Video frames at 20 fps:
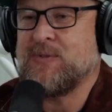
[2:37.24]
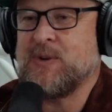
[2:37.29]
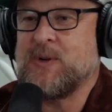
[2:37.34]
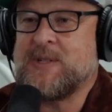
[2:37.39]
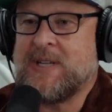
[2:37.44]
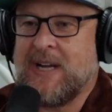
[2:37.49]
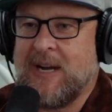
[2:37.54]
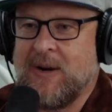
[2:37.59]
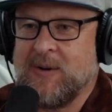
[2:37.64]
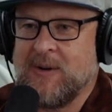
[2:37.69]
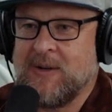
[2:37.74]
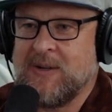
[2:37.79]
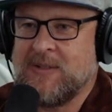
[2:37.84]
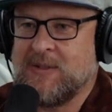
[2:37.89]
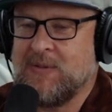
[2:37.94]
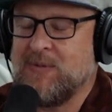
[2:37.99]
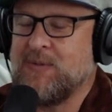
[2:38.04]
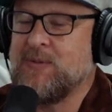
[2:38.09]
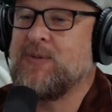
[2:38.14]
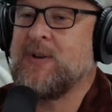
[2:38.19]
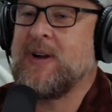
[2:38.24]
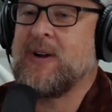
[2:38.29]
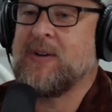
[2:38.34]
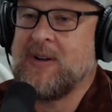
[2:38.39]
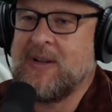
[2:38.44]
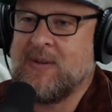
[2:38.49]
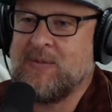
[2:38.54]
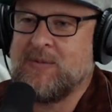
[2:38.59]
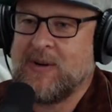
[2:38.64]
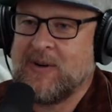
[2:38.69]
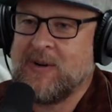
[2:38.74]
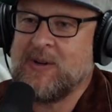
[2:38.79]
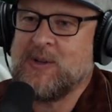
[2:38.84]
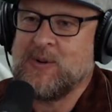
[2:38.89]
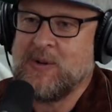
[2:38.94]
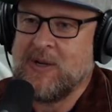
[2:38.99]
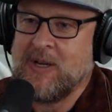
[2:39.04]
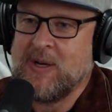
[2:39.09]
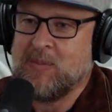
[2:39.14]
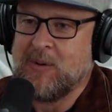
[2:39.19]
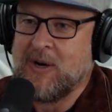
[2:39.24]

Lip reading: view tower. It's a very, very unique